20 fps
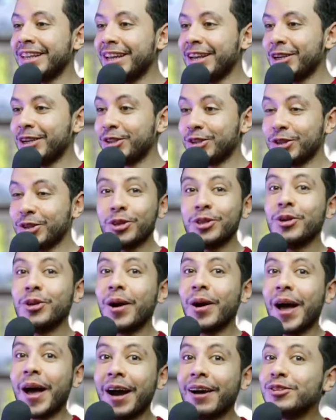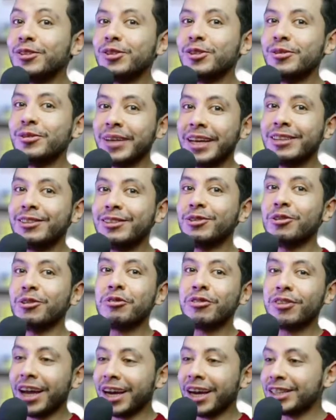show you how to make your
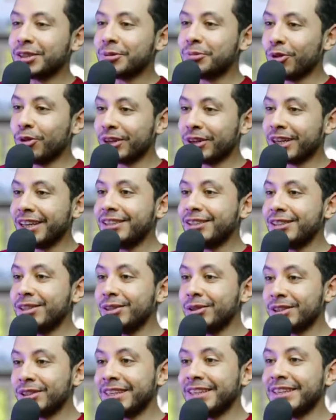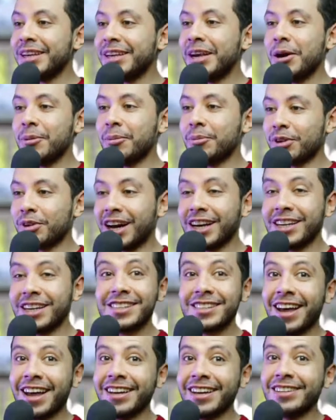flight booking using
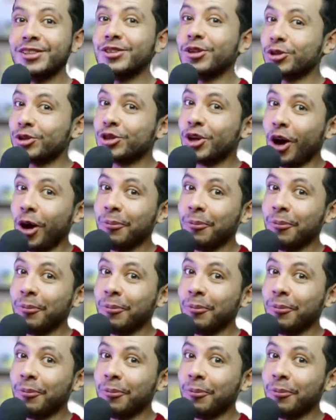Priceline.com.